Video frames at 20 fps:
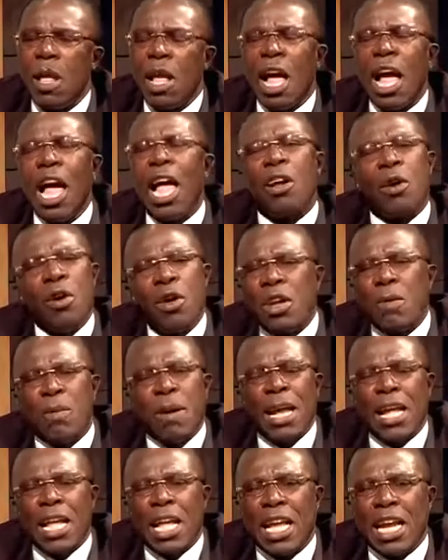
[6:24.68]
I called the
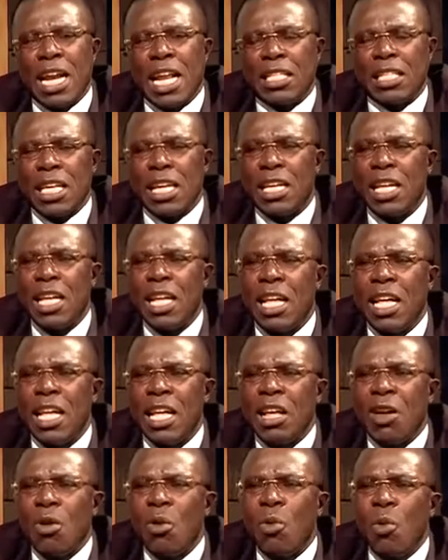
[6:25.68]
bank again. I said,
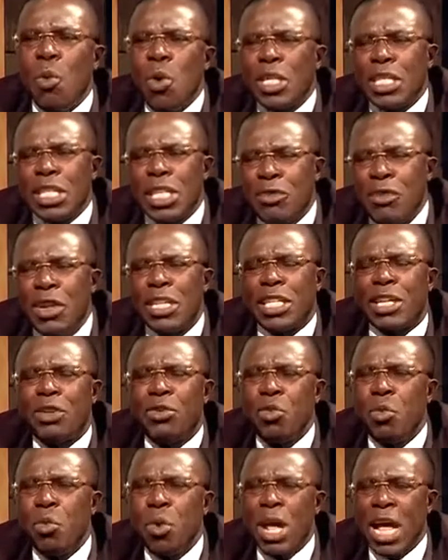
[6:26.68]
what risk
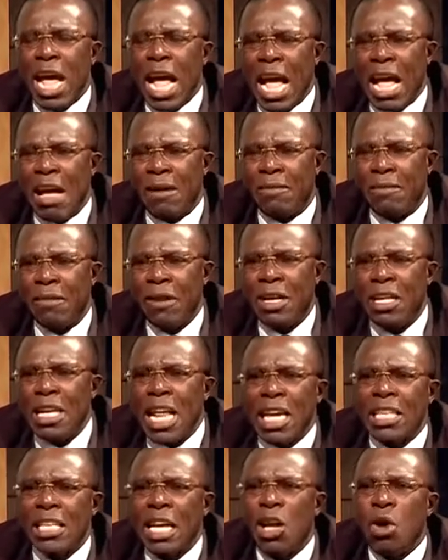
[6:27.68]
do we have
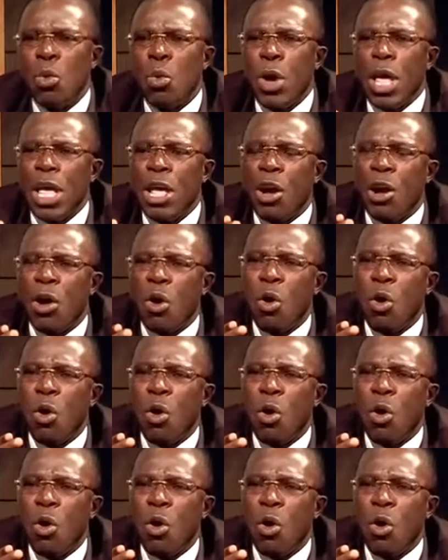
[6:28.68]
that we